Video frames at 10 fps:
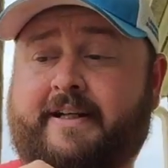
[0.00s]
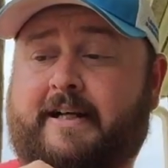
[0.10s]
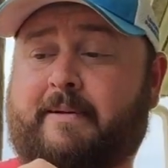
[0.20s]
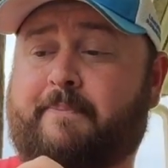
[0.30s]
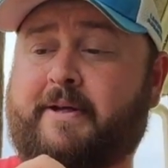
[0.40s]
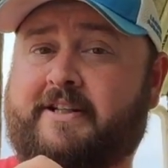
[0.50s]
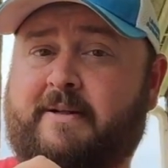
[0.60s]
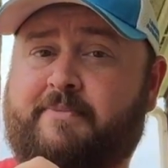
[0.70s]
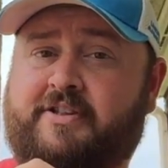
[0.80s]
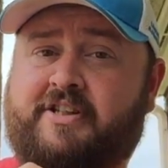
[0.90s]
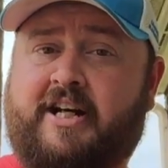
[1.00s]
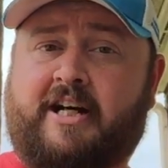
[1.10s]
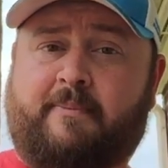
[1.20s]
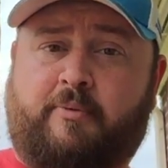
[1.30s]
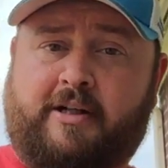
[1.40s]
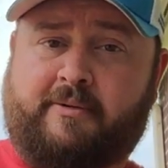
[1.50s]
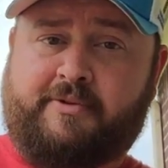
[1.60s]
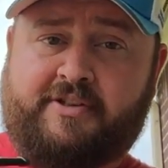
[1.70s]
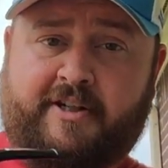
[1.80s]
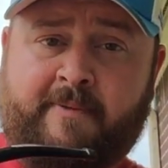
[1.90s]
Um, I picked up this cob while I
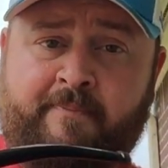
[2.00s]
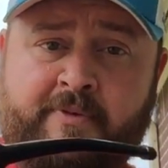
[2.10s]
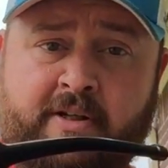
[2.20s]
was there.